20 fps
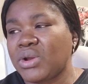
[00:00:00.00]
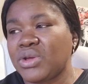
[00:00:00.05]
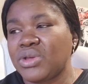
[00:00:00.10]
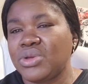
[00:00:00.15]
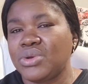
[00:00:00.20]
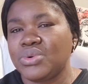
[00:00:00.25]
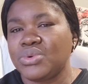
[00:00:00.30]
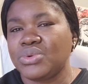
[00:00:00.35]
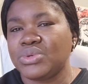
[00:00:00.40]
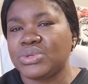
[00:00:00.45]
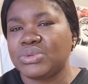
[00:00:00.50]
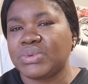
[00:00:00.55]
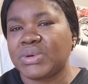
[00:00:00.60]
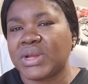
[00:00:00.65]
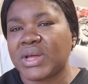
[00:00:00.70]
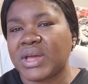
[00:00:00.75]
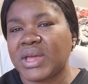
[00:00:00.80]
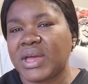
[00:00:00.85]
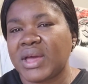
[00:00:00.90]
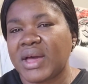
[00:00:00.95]
to use what
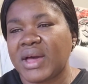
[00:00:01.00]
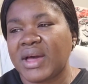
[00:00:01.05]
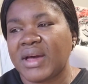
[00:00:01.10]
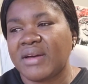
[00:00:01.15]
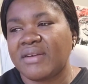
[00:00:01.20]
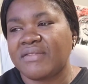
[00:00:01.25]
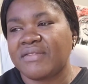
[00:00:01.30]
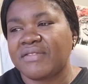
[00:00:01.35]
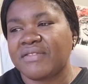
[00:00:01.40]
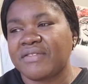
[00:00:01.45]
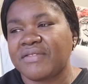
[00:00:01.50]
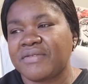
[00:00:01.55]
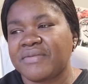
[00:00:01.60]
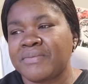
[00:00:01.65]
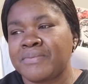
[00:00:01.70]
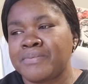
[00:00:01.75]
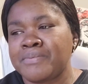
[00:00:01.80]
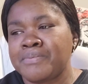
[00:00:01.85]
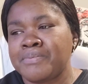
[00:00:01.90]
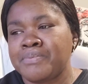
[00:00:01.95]
I have
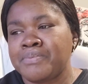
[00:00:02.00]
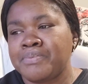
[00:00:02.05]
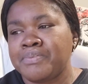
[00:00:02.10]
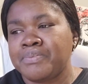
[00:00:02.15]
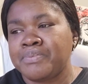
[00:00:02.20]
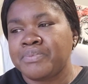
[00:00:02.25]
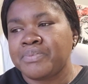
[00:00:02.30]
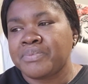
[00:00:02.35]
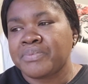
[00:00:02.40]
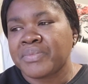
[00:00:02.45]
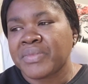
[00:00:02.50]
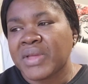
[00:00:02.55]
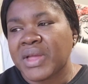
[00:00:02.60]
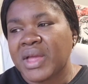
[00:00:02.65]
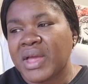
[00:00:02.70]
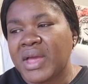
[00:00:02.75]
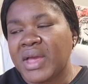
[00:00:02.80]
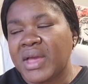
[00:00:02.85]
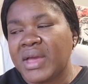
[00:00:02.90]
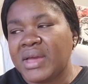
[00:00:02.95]

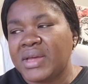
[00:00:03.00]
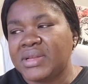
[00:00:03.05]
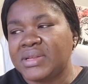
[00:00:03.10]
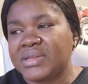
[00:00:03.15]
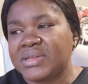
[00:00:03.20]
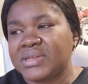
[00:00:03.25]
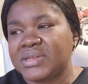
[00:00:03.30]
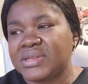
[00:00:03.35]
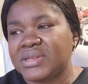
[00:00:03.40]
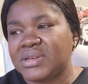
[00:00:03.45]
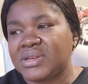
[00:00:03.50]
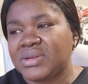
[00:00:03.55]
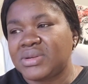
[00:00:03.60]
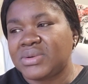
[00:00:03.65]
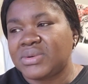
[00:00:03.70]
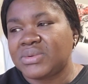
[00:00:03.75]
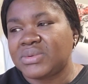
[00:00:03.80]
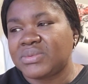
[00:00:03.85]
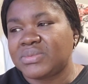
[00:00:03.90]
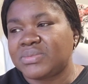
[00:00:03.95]
and, you
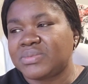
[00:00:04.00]
know,